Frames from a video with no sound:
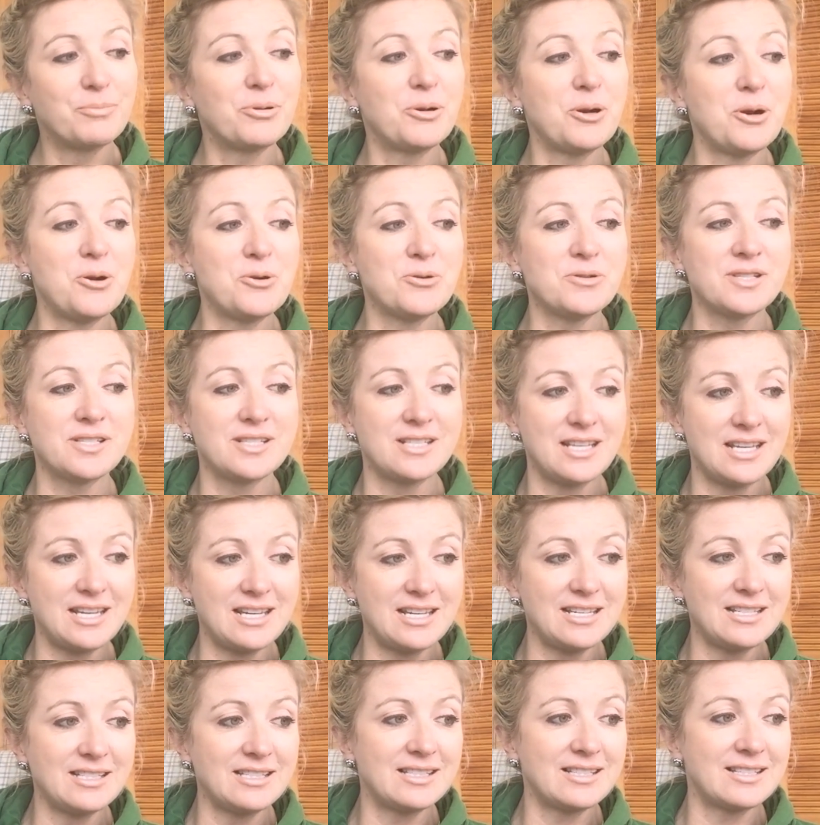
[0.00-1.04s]

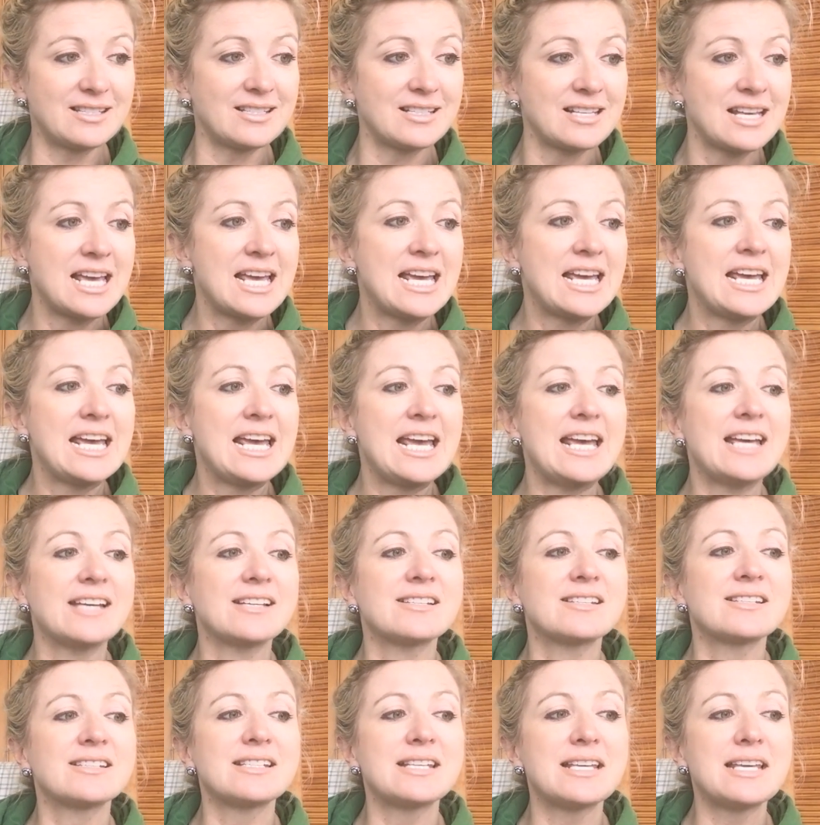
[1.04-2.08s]
proceeds
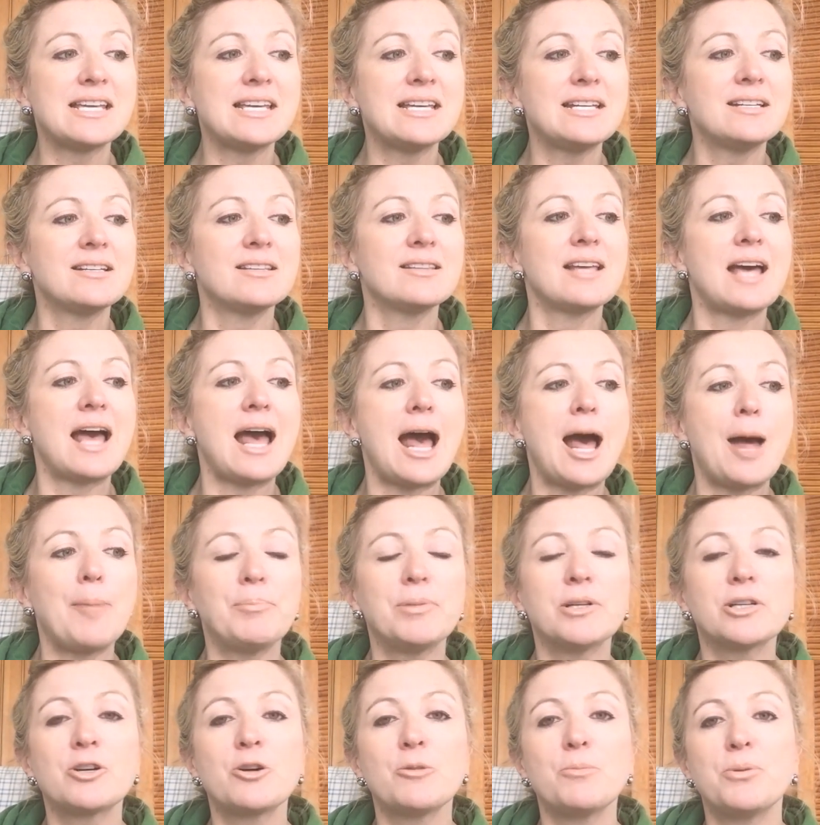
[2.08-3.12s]
exceed the
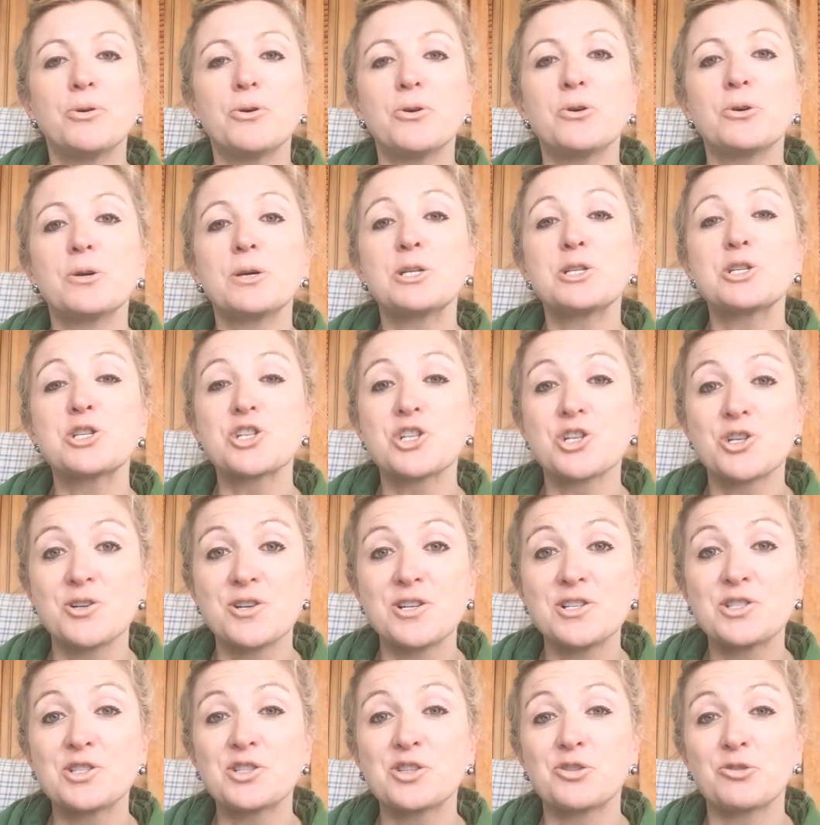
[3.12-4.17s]
applicable
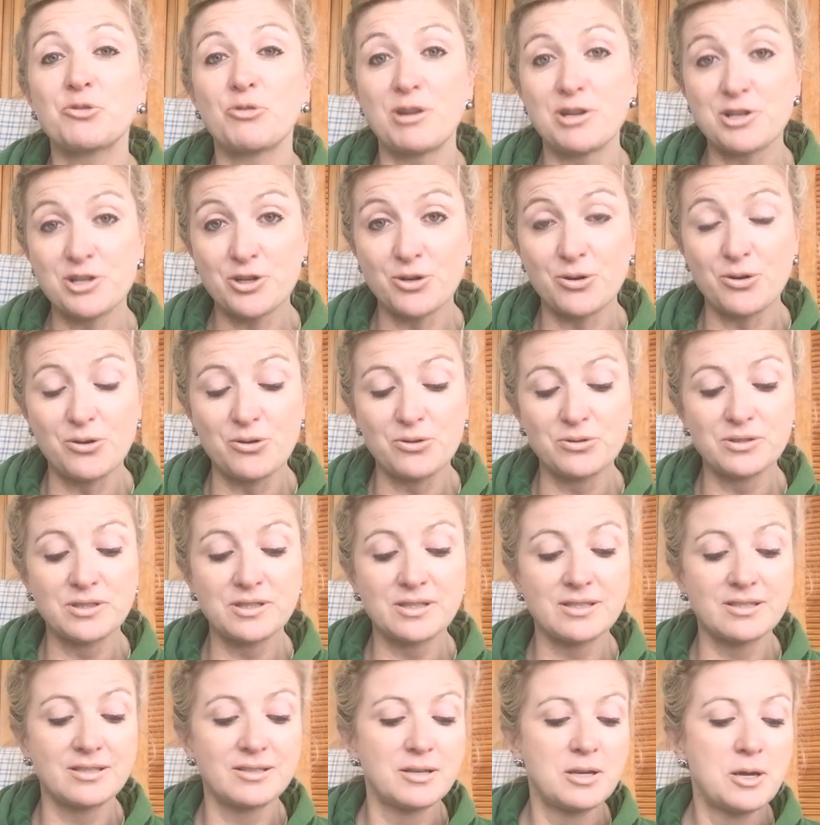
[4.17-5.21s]
insurance
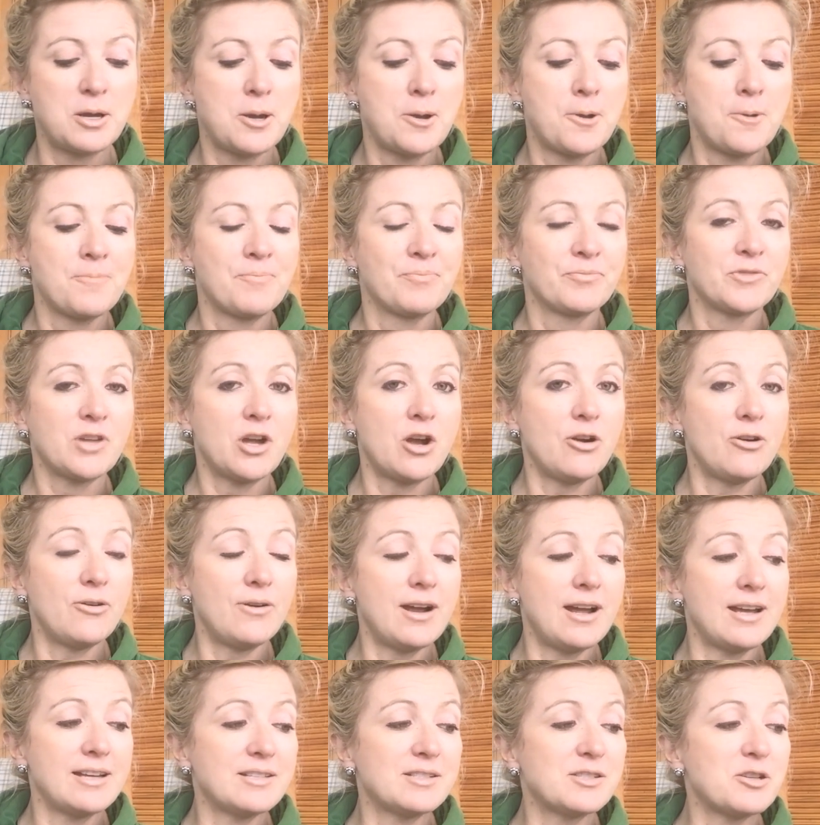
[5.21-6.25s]
thresholds. All
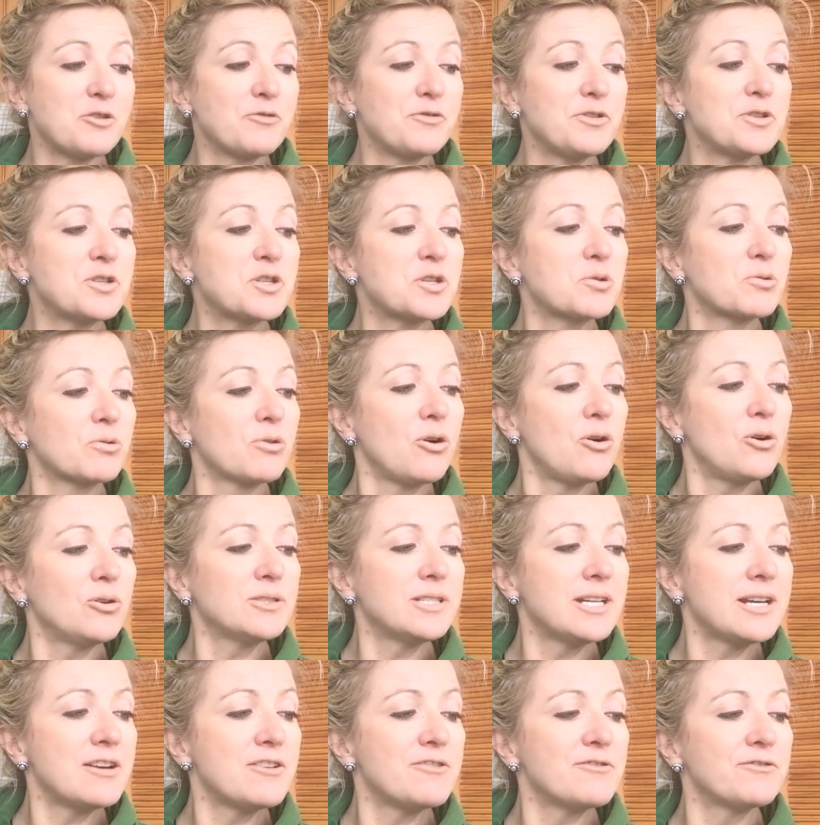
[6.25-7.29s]
right, so if you scroll
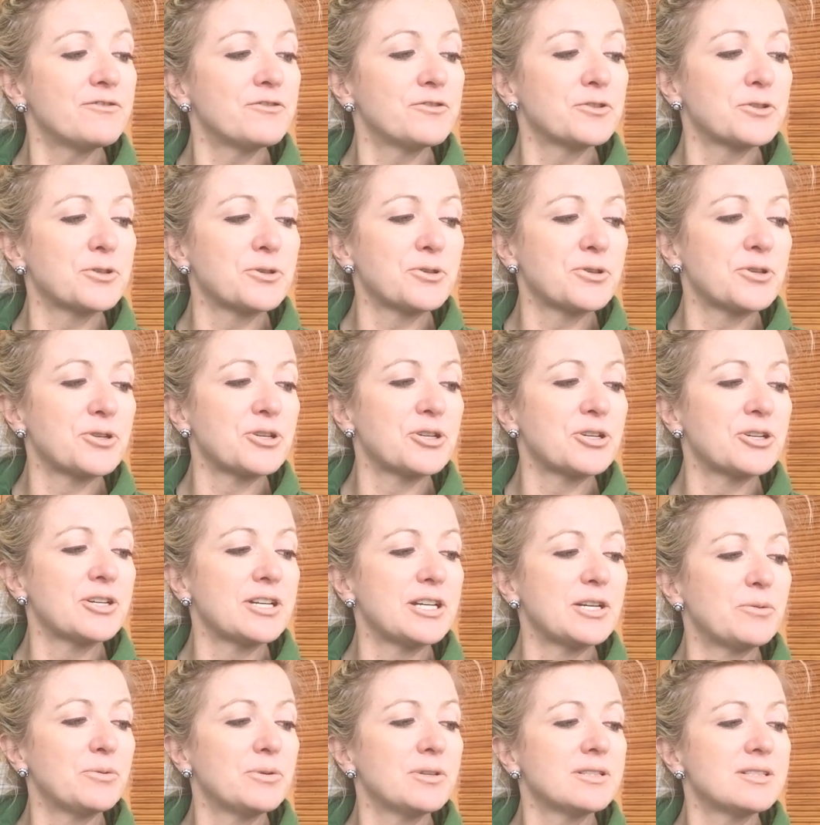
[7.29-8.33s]
down further,
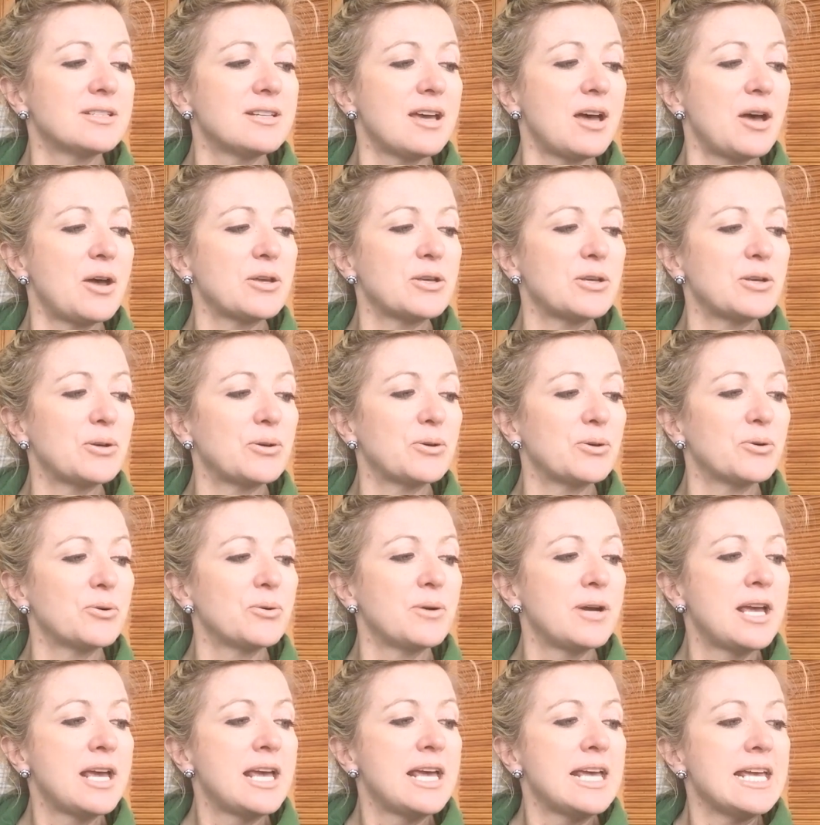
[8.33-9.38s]
it will tell
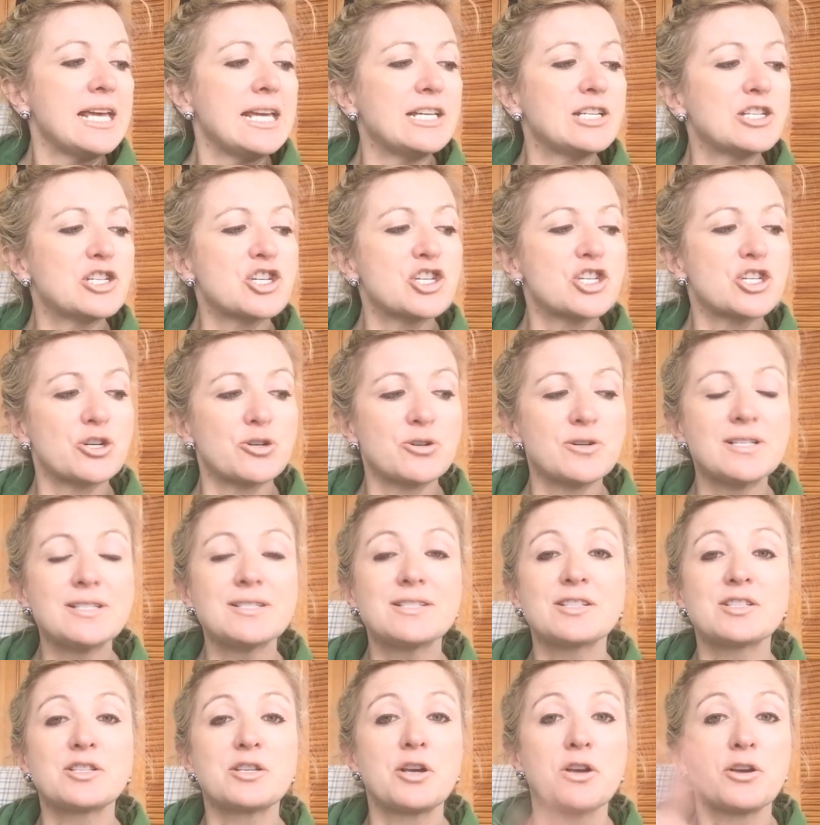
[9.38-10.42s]
you
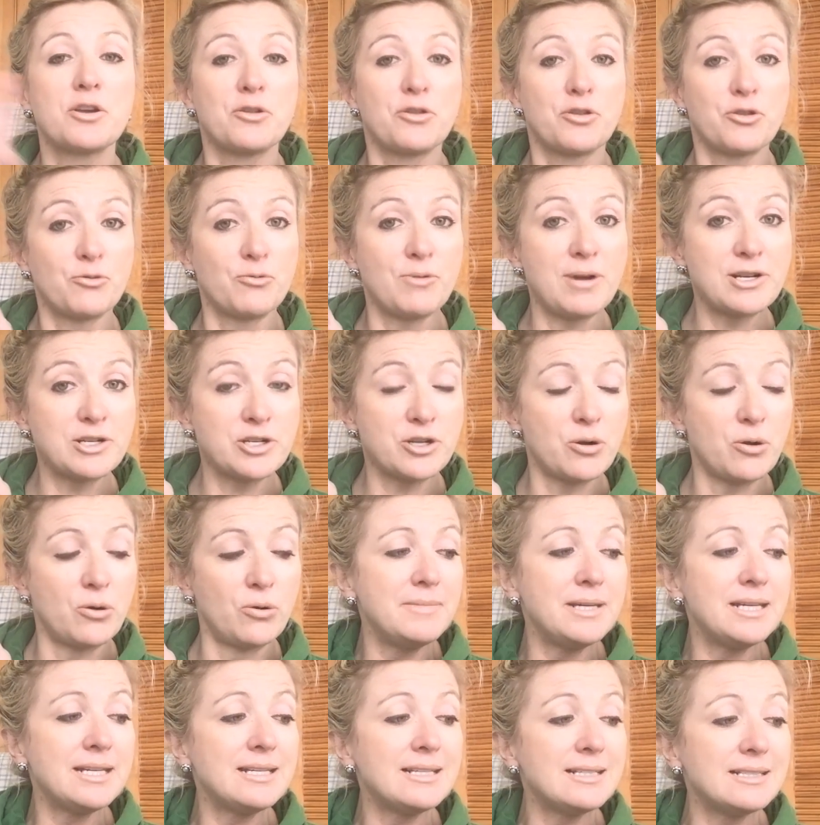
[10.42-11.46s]
insurance threshold
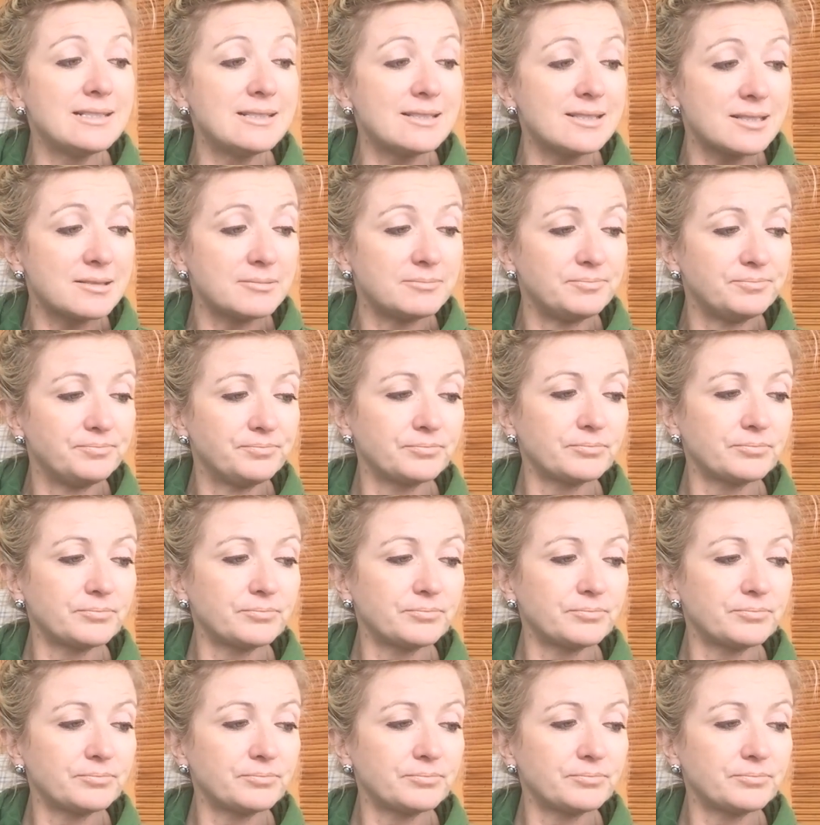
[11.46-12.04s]
means